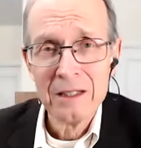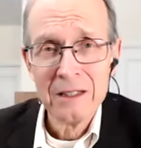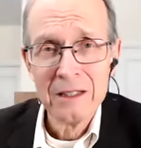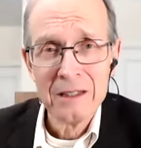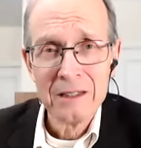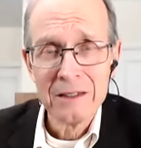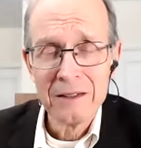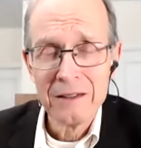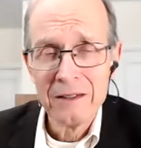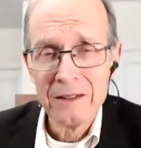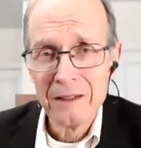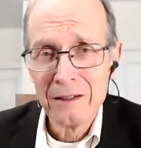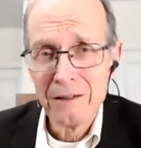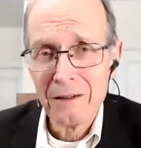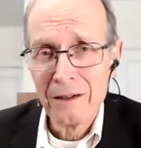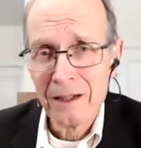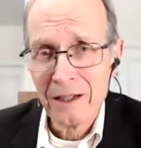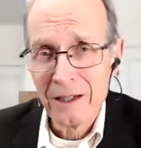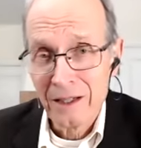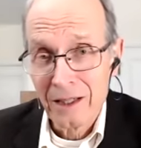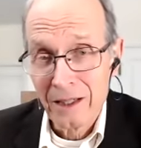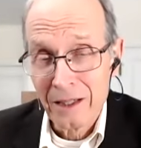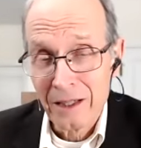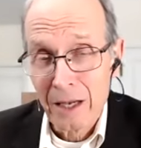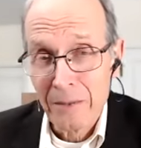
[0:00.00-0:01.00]
You know,
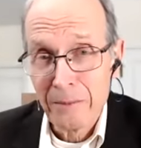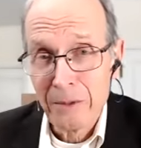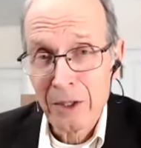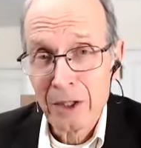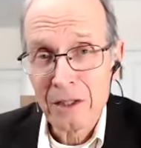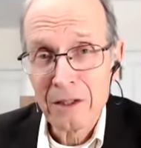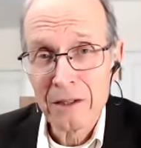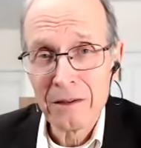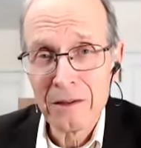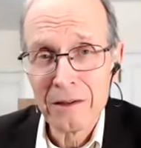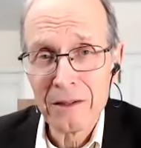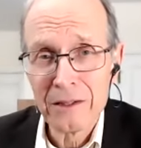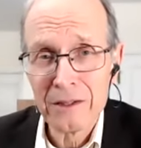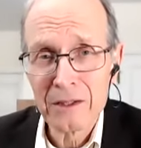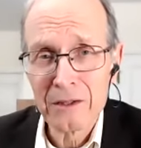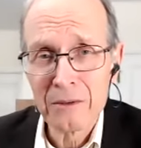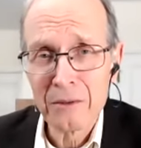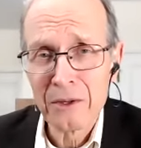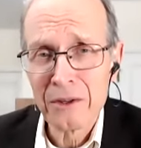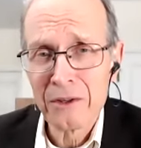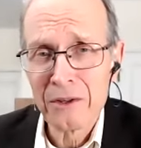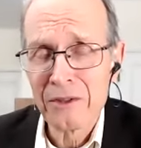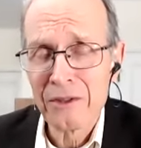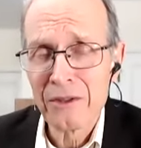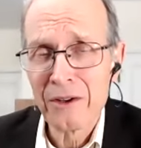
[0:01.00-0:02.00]
I, am encouraged
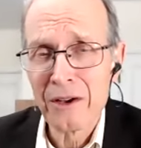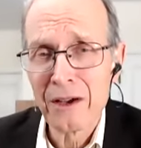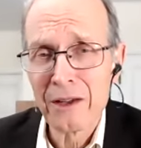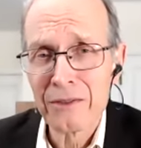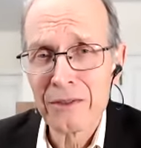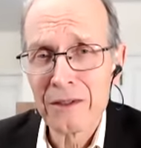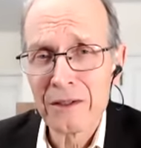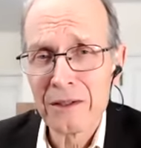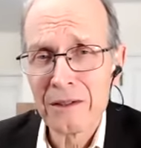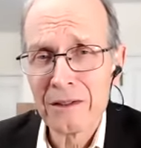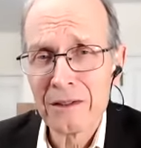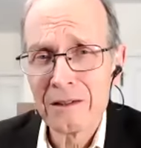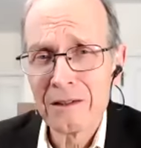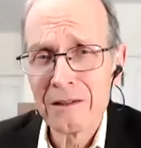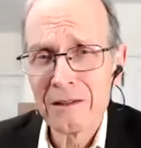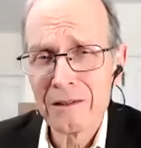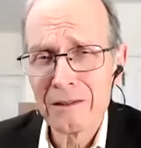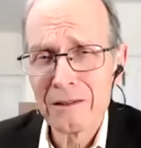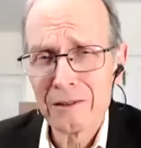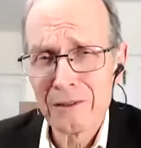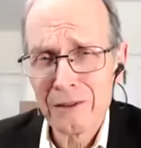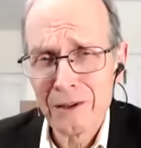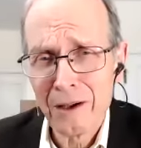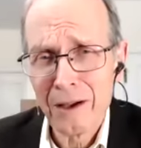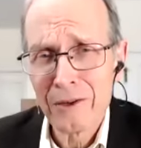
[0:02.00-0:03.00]
with the thought that
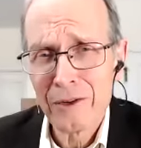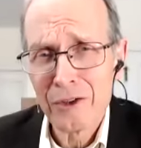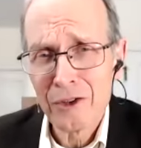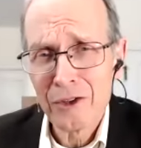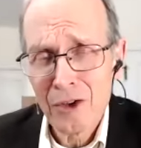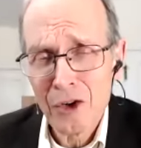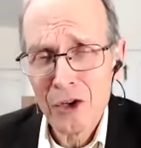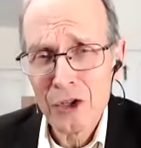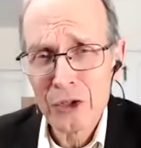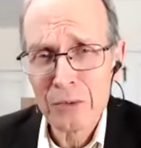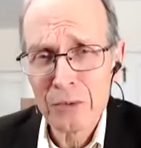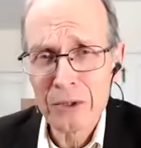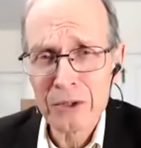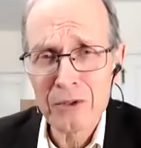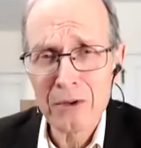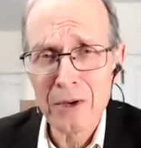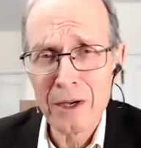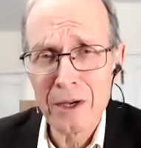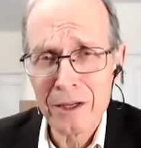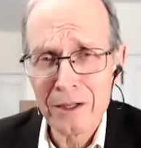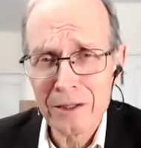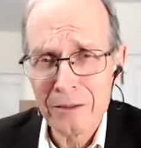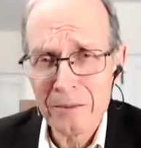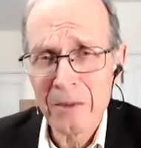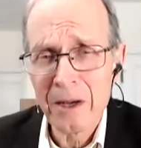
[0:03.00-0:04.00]
God knows what's going
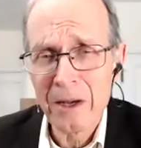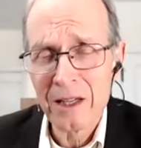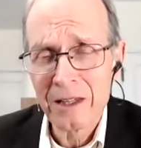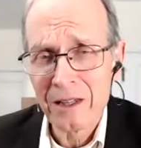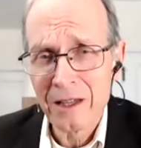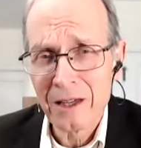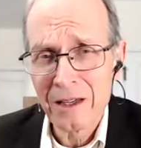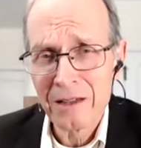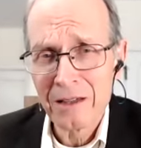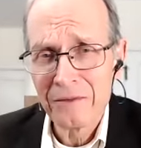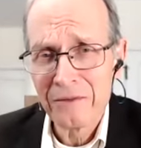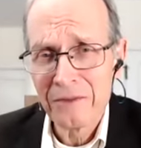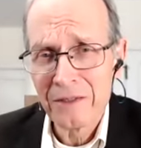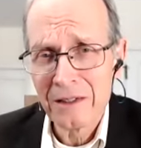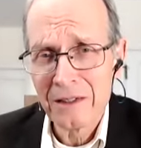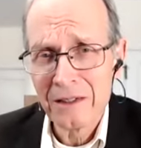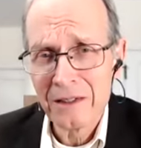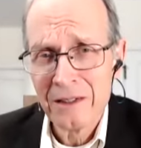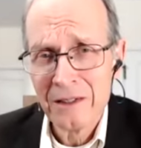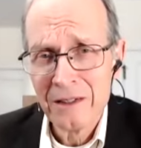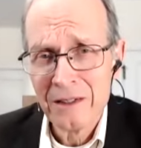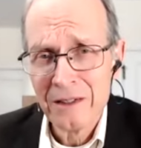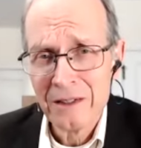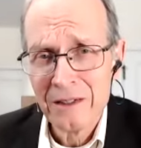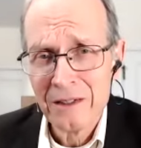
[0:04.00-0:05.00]
on in my life, and
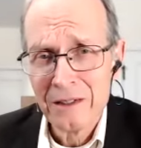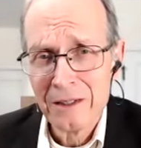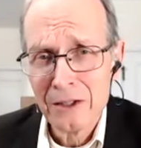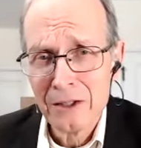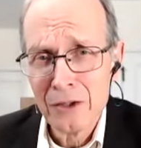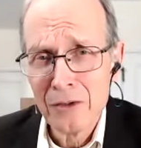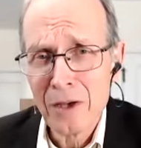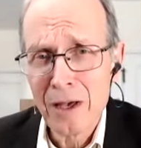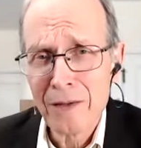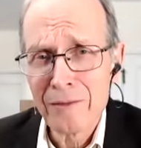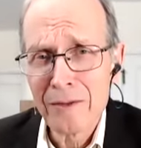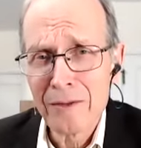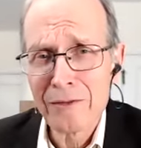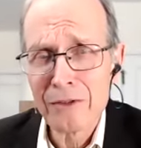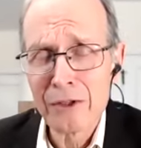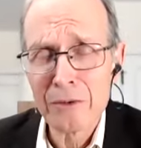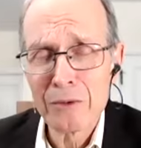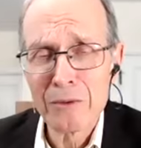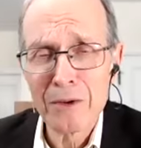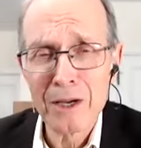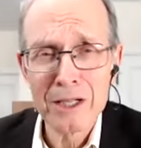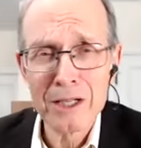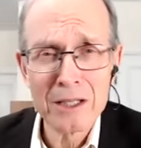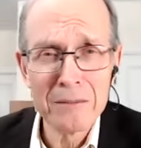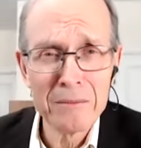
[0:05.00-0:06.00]
you have every
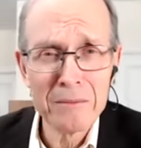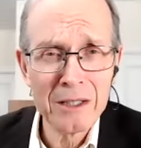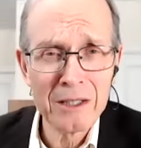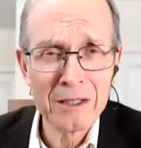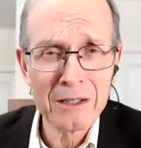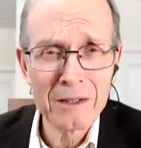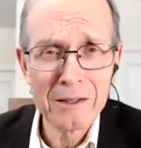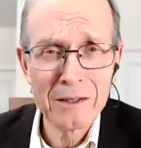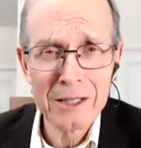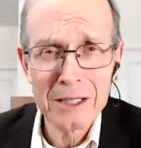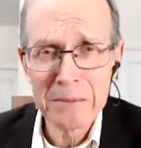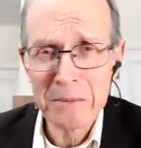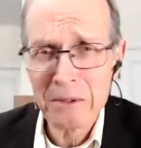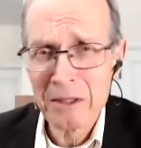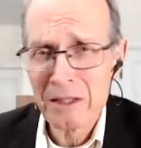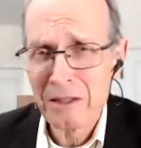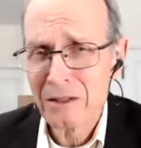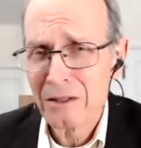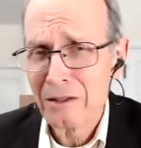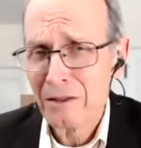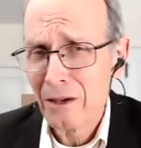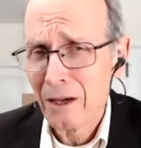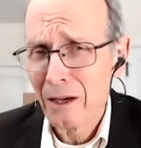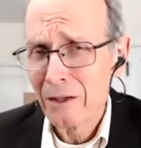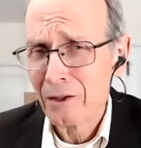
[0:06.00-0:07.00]
right to be encouraged because
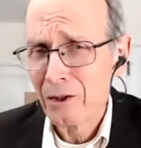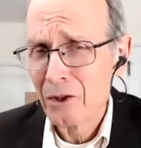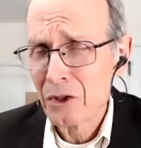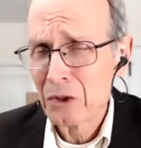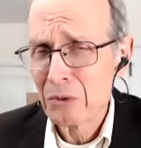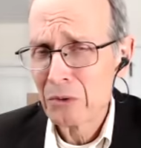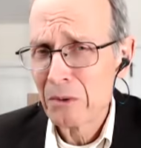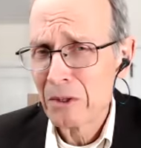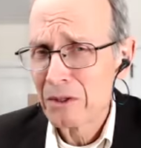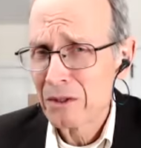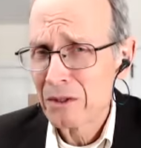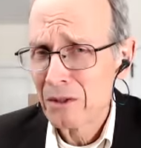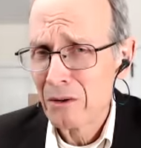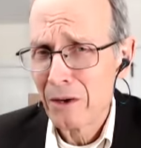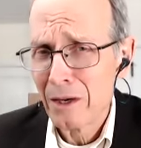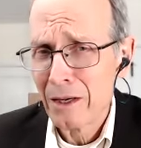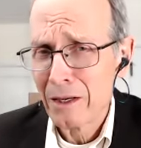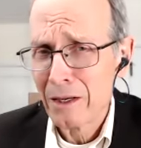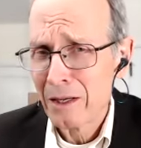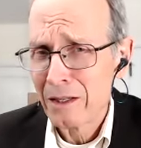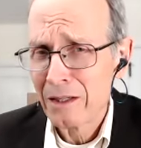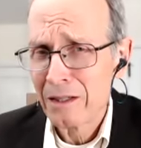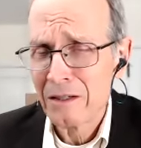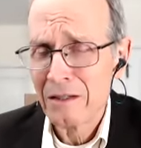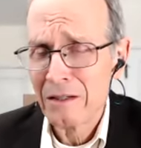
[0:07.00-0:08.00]
God knows what's going
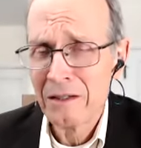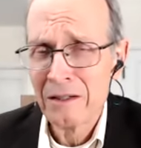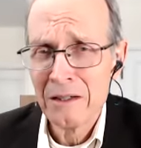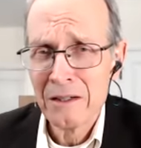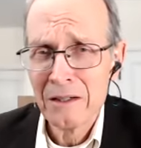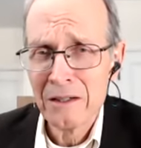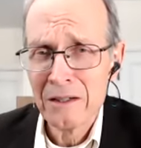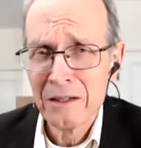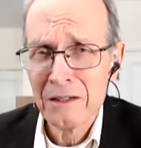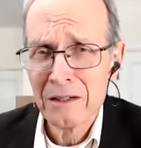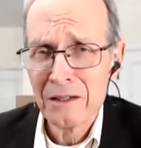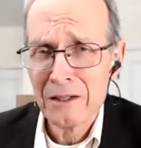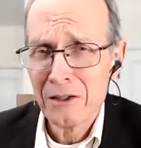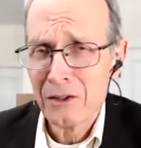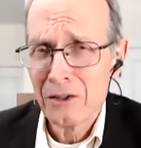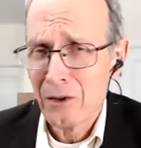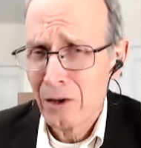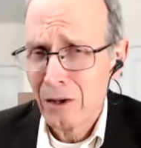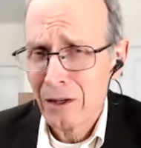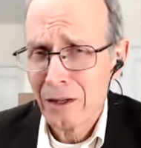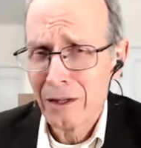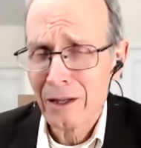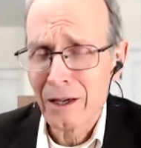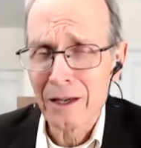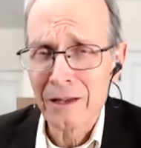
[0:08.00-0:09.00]
on in
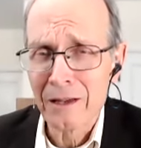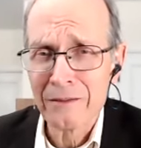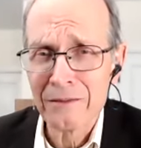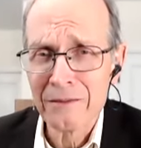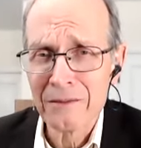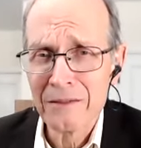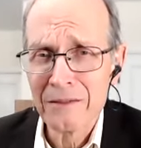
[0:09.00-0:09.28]
your life.